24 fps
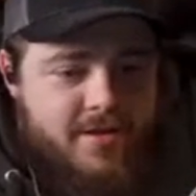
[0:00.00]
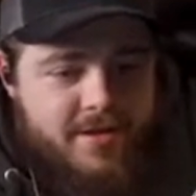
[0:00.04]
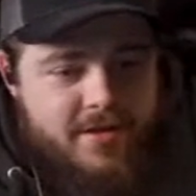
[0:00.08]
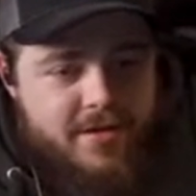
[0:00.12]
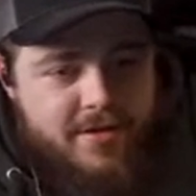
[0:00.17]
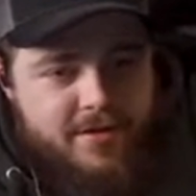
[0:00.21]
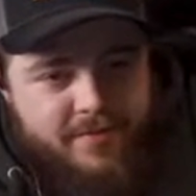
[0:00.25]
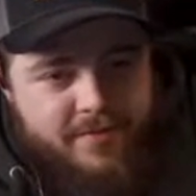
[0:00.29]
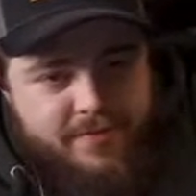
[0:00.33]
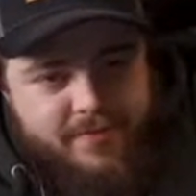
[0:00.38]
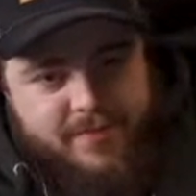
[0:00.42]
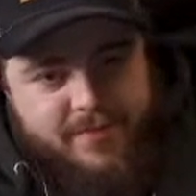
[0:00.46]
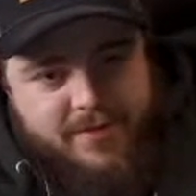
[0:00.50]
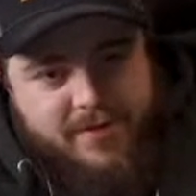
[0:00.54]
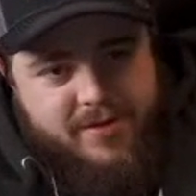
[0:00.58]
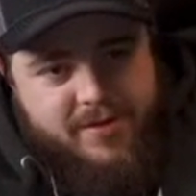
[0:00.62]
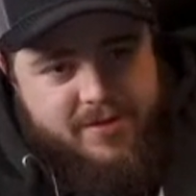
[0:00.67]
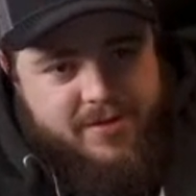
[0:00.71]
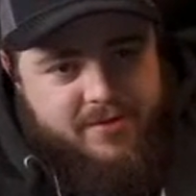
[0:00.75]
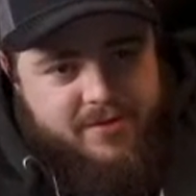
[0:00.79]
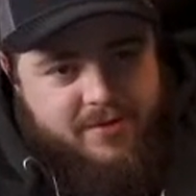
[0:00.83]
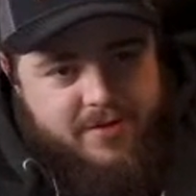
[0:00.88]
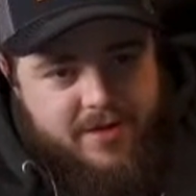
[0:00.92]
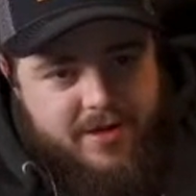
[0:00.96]
Oh,
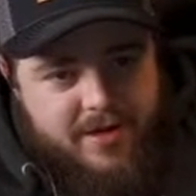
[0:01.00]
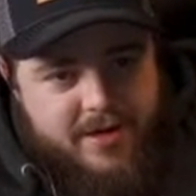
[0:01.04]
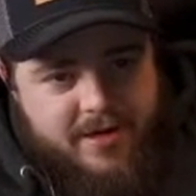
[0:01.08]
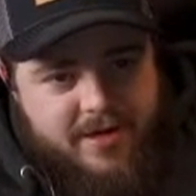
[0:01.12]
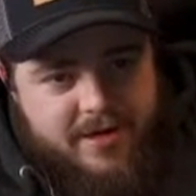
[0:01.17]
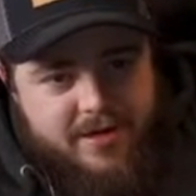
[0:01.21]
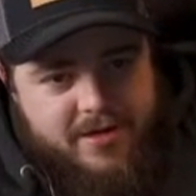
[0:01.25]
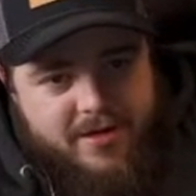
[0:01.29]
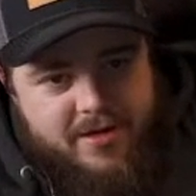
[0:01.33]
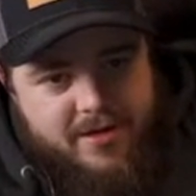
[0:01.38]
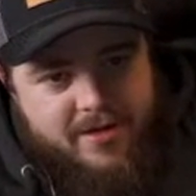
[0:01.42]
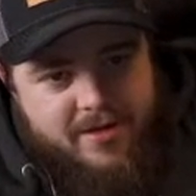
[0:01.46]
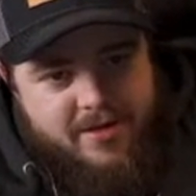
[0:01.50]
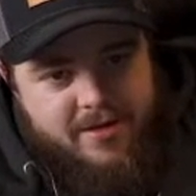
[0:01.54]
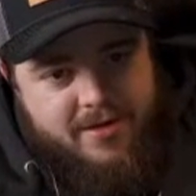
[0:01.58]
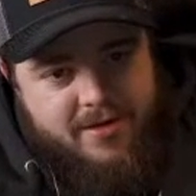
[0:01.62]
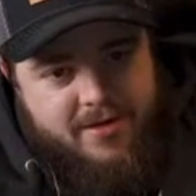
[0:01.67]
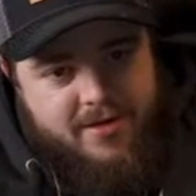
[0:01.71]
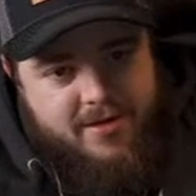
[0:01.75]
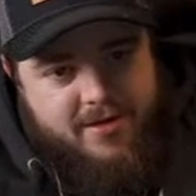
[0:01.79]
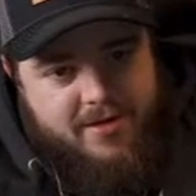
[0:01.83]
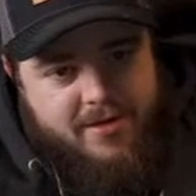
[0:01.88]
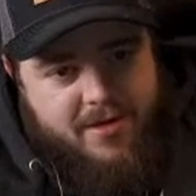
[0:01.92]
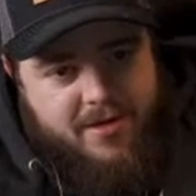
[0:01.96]
still got
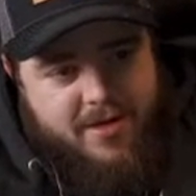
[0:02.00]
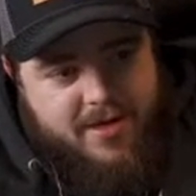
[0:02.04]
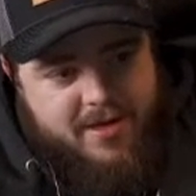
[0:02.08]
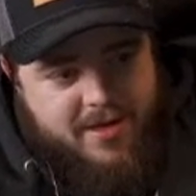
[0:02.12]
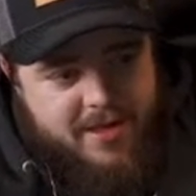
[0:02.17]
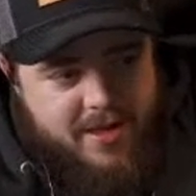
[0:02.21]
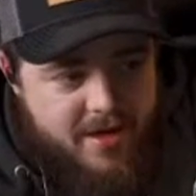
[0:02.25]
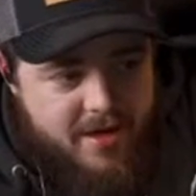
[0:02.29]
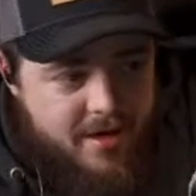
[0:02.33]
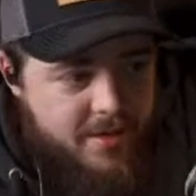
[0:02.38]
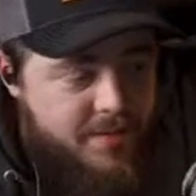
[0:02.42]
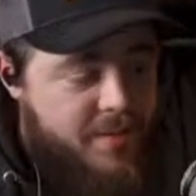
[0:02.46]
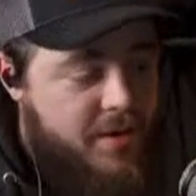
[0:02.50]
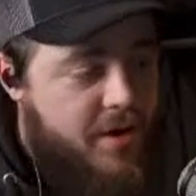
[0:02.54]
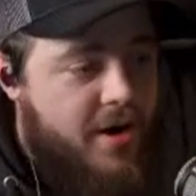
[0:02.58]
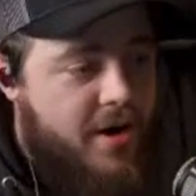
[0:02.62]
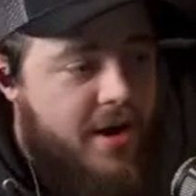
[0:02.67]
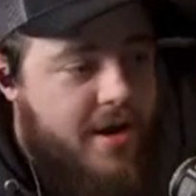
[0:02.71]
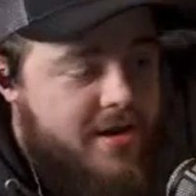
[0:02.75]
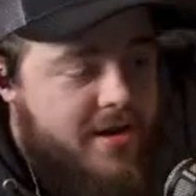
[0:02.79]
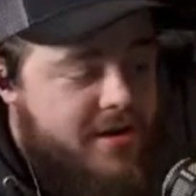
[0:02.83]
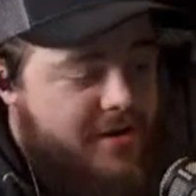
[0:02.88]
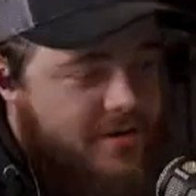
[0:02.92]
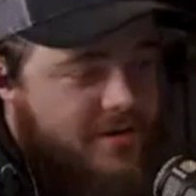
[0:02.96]
that up. All
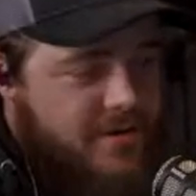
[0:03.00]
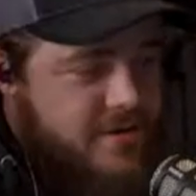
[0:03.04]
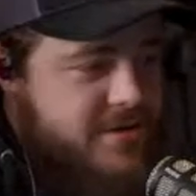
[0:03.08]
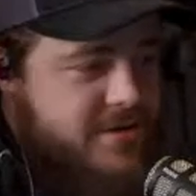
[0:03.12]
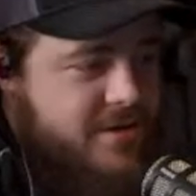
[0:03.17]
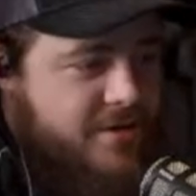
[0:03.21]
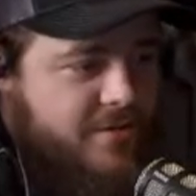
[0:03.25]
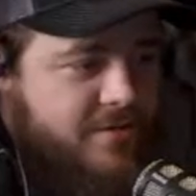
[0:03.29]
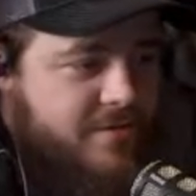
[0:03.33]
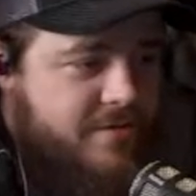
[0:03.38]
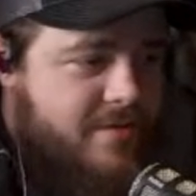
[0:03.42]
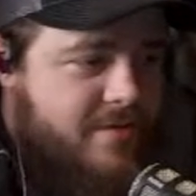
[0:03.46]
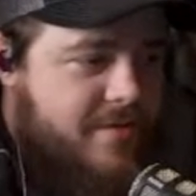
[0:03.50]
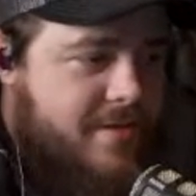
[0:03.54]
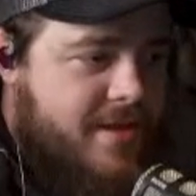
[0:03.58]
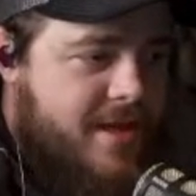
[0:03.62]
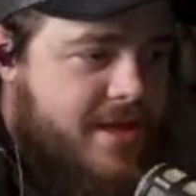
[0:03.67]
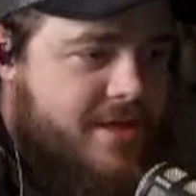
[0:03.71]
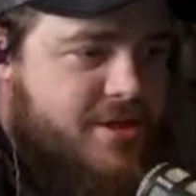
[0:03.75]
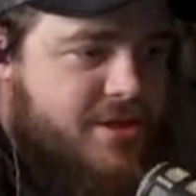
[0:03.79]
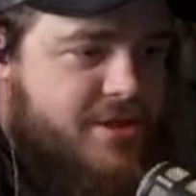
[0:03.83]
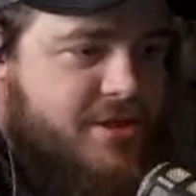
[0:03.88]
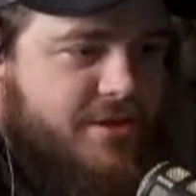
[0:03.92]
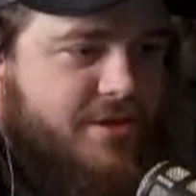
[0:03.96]
right. So
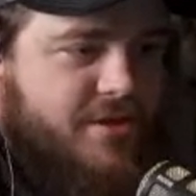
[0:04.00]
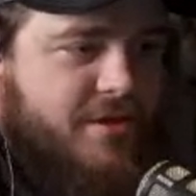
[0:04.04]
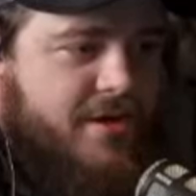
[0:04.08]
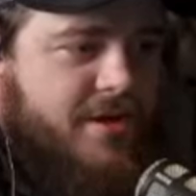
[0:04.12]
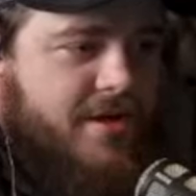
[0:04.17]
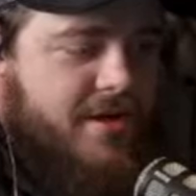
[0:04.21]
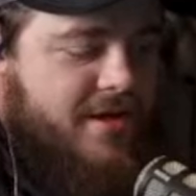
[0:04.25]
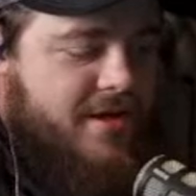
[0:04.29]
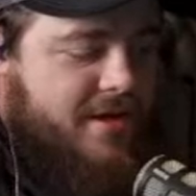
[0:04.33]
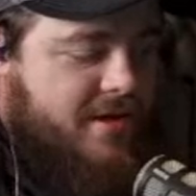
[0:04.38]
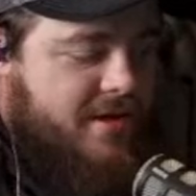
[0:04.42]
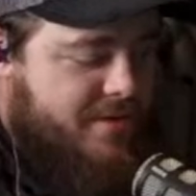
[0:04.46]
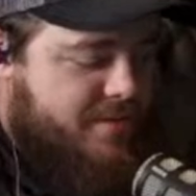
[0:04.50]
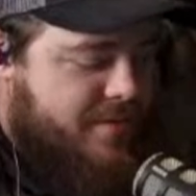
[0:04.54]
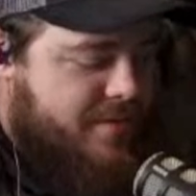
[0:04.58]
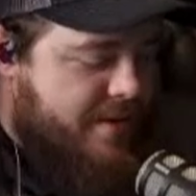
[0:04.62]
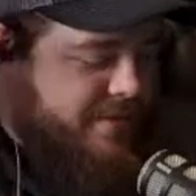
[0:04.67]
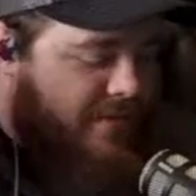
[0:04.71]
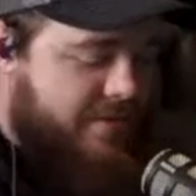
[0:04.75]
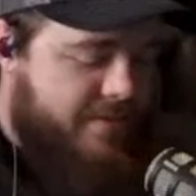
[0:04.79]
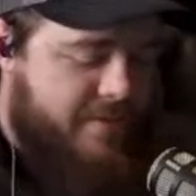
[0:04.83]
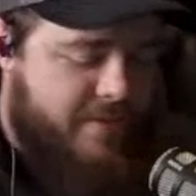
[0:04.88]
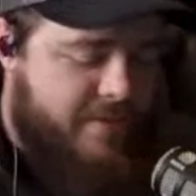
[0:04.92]
that should probably.